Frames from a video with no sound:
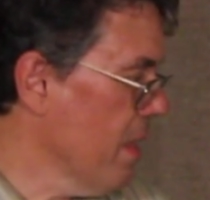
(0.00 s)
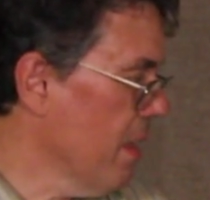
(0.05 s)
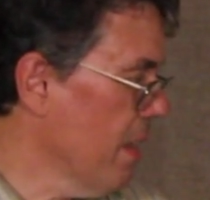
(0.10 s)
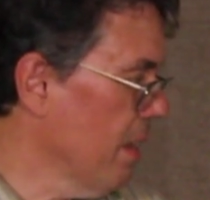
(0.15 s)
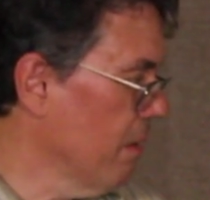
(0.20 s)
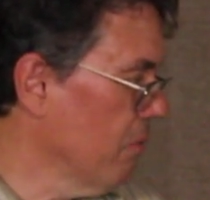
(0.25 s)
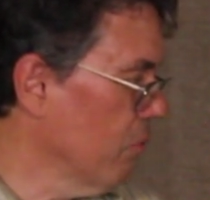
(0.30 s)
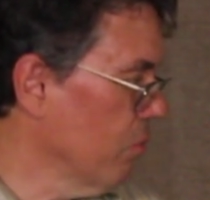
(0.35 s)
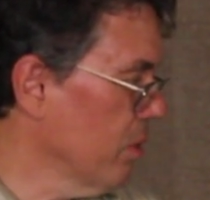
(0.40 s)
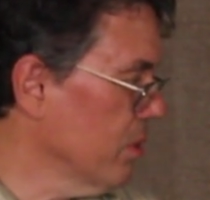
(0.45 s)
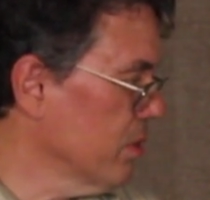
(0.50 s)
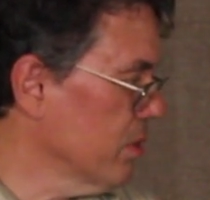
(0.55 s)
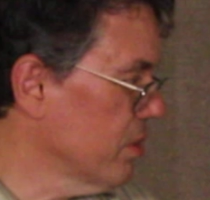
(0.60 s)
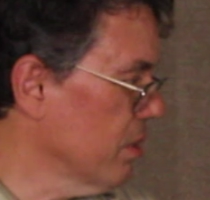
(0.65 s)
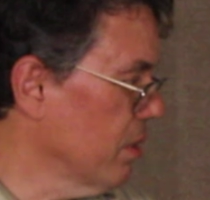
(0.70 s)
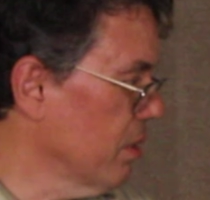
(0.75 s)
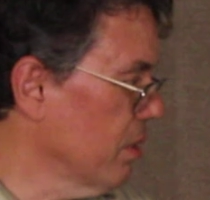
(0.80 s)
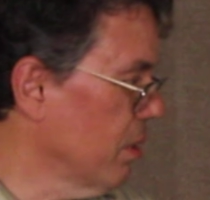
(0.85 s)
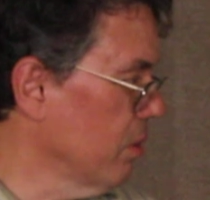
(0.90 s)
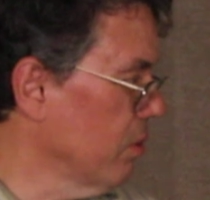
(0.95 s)
and what is
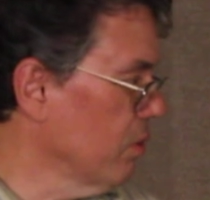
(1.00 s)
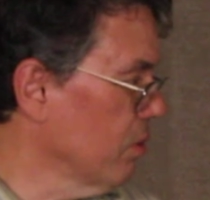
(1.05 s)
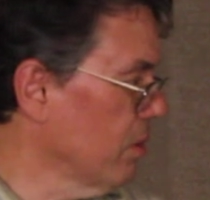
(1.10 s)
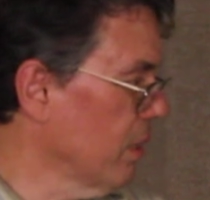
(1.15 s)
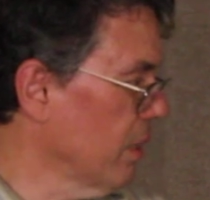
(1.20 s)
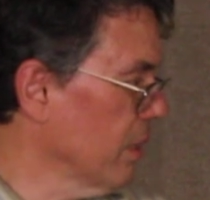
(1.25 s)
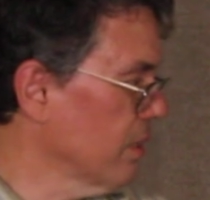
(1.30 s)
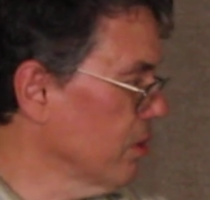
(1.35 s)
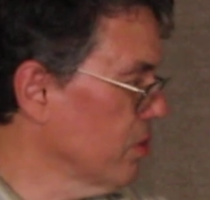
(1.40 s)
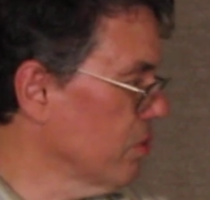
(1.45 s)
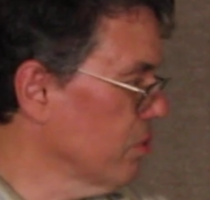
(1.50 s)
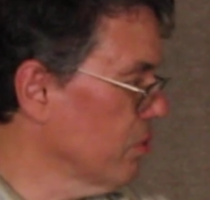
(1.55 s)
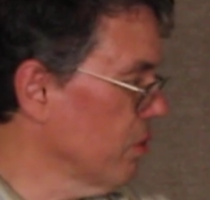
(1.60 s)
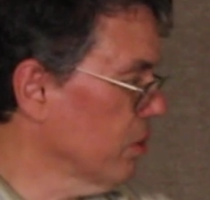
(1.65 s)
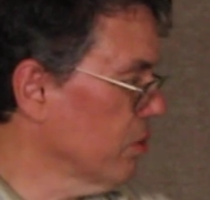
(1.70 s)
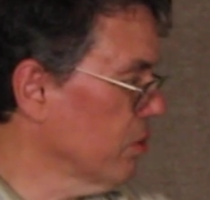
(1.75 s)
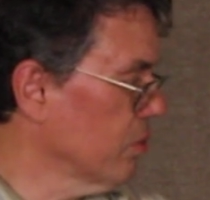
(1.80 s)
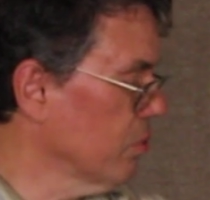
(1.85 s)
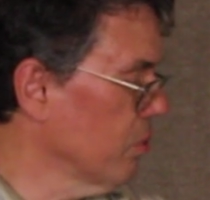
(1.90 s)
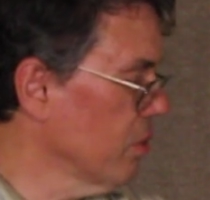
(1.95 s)
the underlying
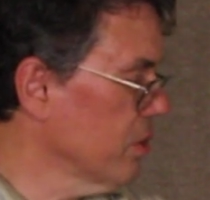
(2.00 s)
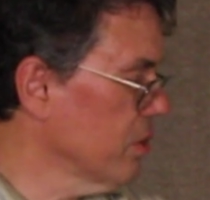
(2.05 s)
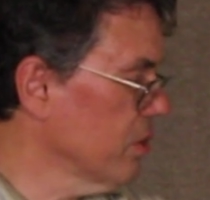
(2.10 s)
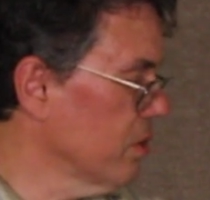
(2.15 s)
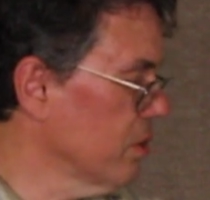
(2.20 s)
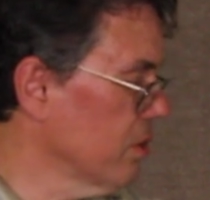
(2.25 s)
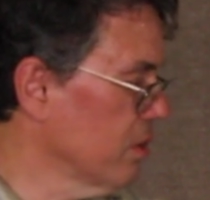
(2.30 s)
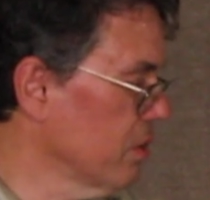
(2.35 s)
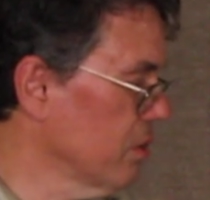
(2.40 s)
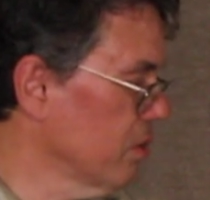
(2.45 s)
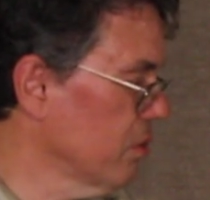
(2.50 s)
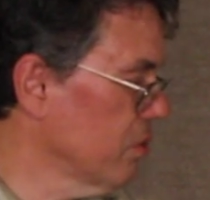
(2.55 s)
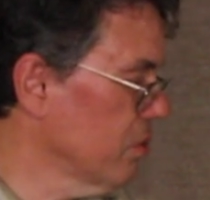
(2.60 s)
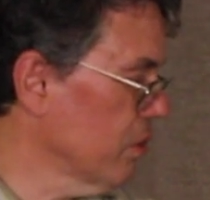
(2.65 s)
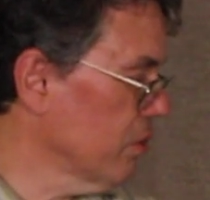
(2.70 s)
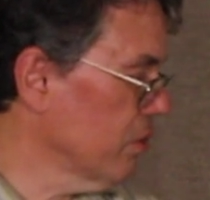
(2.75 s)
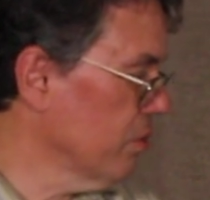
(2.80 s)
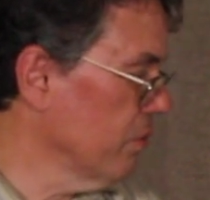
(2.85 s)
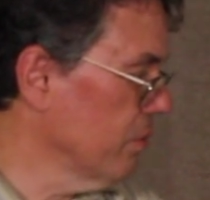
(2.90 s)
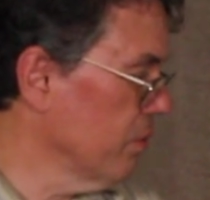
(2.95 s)
structure, what is the
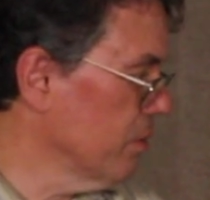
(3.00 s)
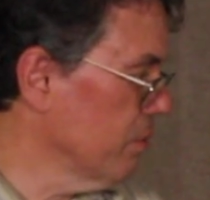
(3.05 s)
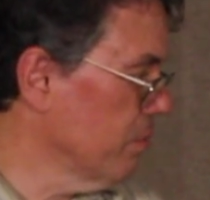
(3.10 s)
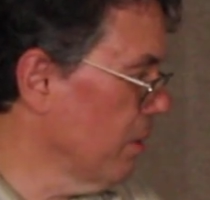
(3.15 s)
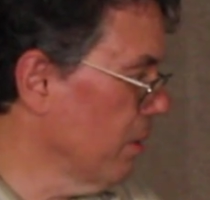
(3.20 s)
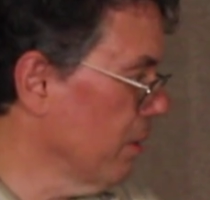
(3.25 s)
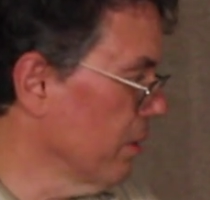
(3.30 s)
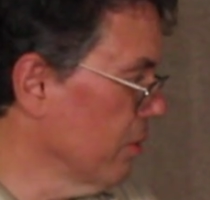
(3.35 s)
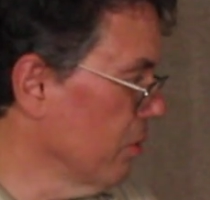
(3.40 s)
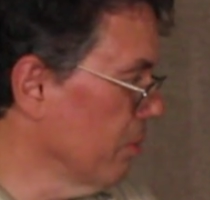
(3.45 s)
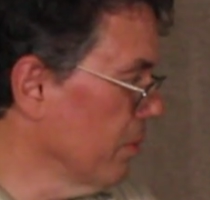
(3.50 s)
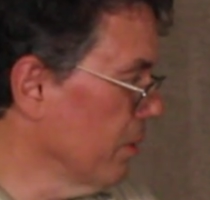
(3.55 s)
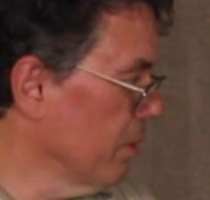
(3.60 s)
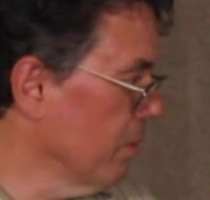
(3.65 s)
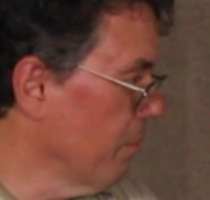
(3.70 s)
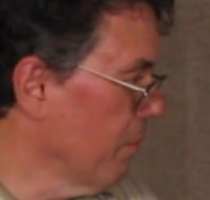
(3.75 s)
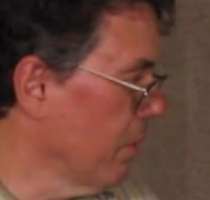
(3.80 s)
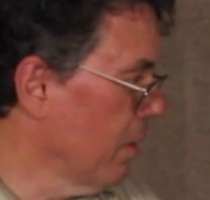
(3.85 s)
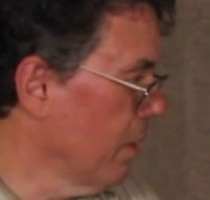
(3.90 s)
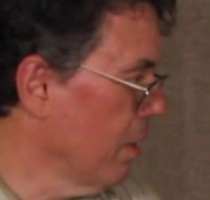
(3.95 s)
structure of this polynomial.
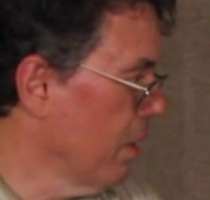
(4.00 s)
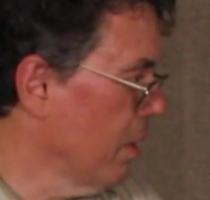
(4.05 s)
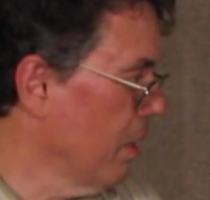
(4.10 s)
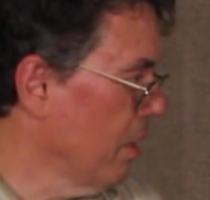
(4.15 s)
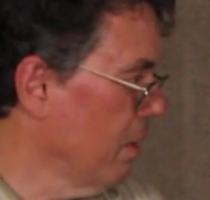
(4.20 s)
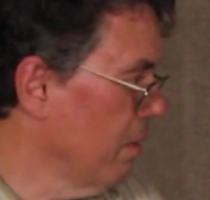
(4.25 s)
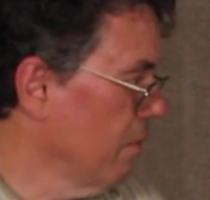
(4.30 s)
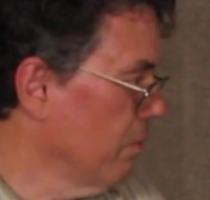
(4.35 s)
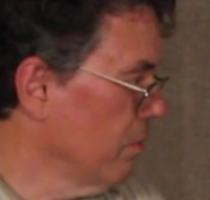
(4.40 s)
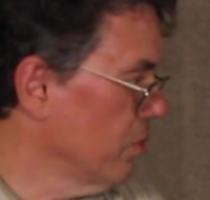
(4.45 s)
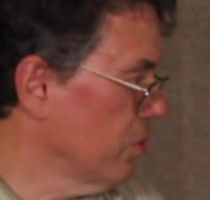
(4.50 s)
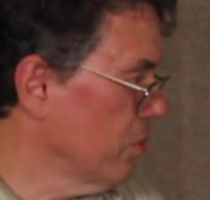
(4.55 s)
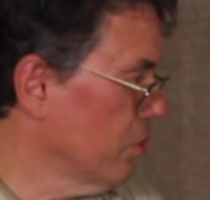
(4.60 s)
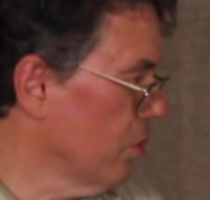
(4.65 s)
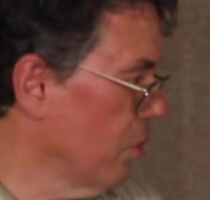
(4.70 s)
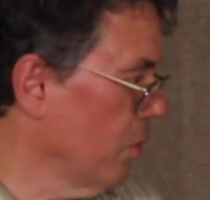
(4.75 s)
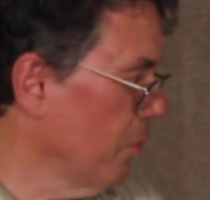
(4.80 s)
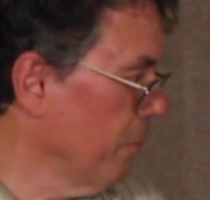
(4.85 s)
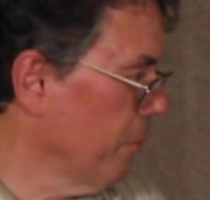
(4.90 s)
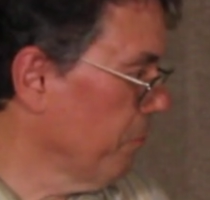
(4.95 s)

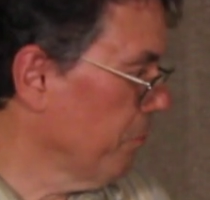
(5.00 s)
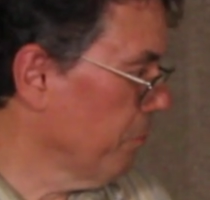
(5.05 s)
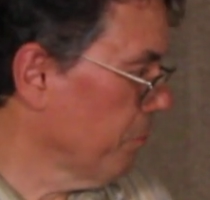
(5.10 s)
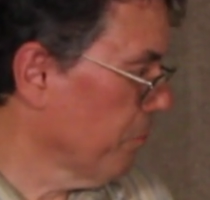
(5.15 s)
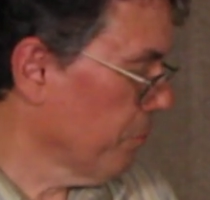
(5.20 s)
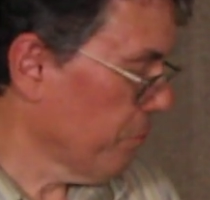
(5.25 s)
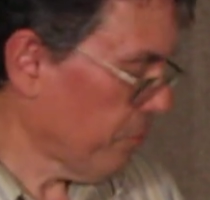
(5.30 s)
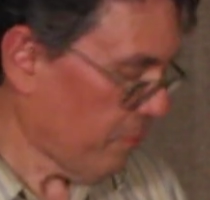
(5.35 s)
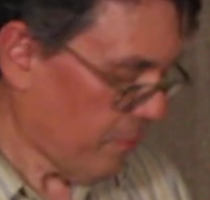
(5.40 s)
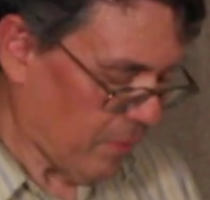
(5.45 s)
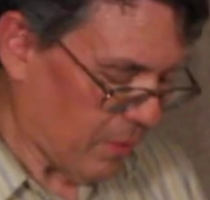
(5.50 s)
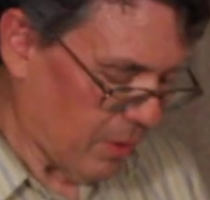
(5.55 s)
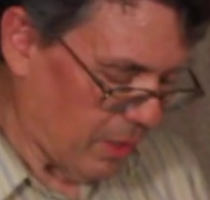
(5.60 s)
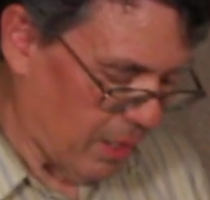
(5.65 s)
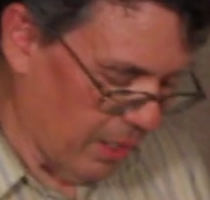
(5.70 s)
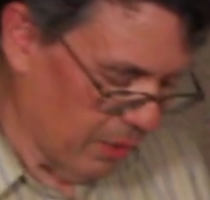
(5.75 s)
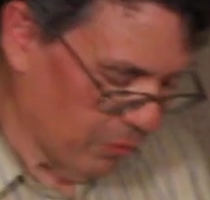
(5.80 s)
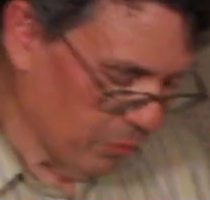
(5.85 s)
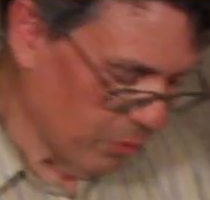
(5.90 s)
So, and